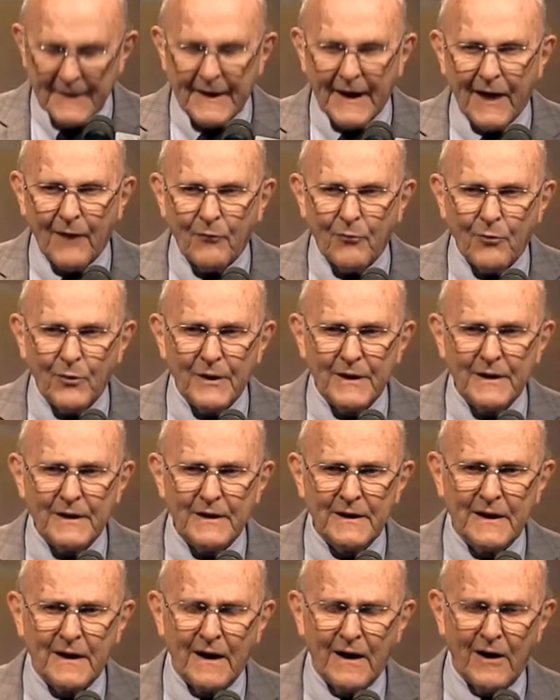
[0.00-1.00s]
Now,
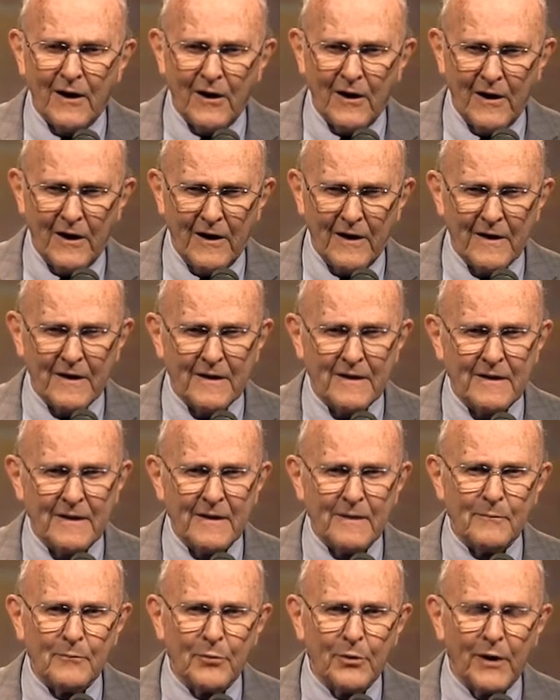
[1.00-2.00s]
we are
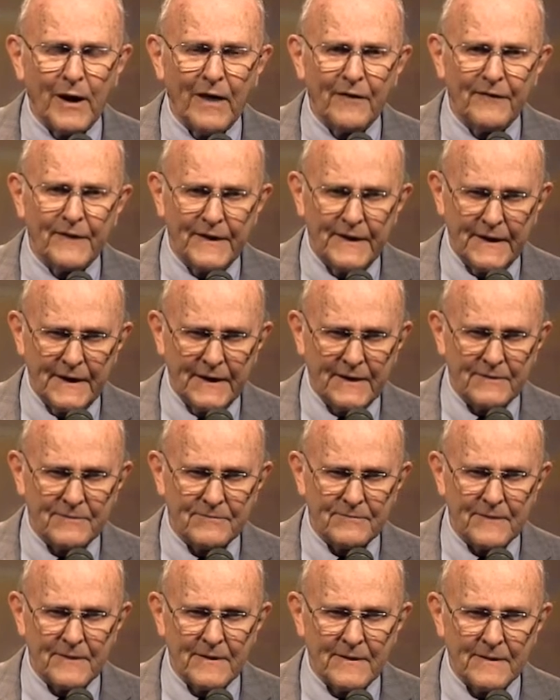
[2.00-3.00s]
profiting
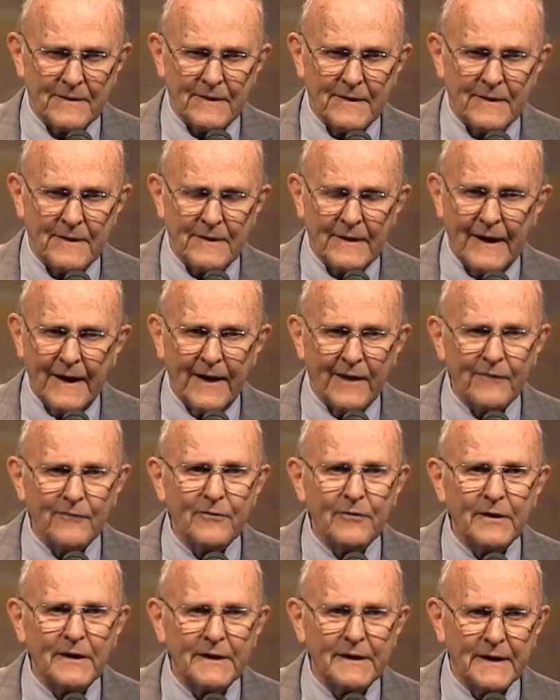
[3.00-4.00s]

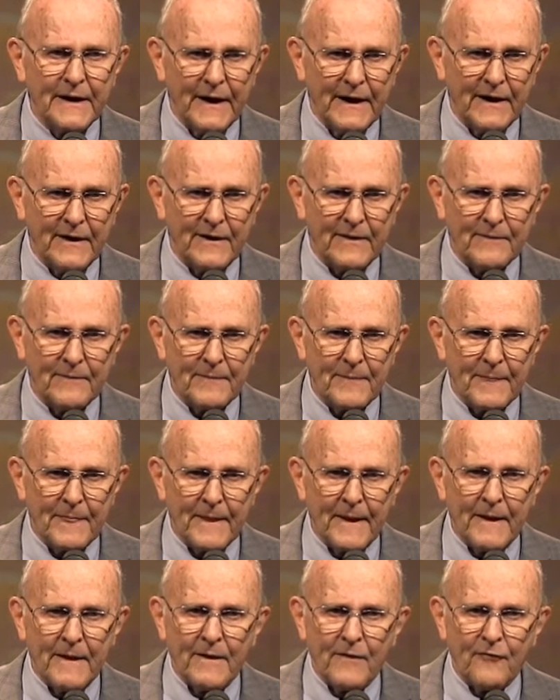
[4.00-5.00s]
every day
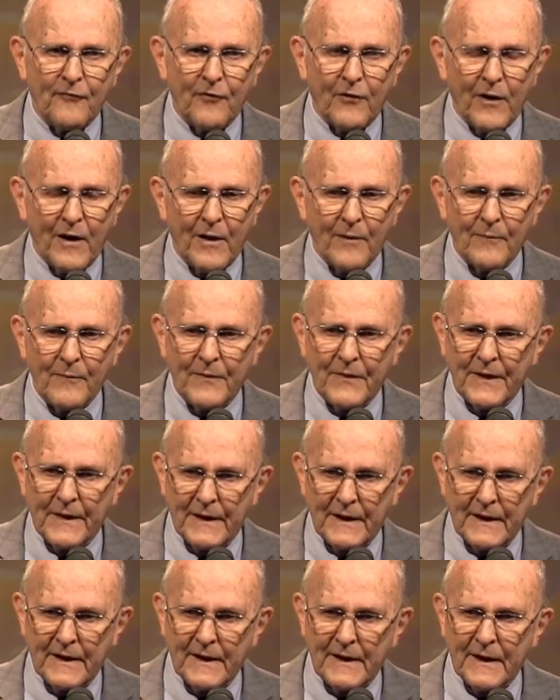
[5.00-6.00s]
from
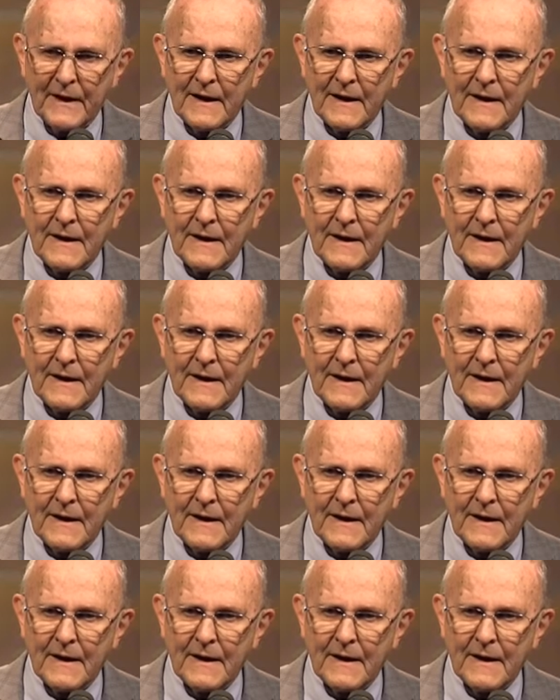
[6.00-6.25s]
the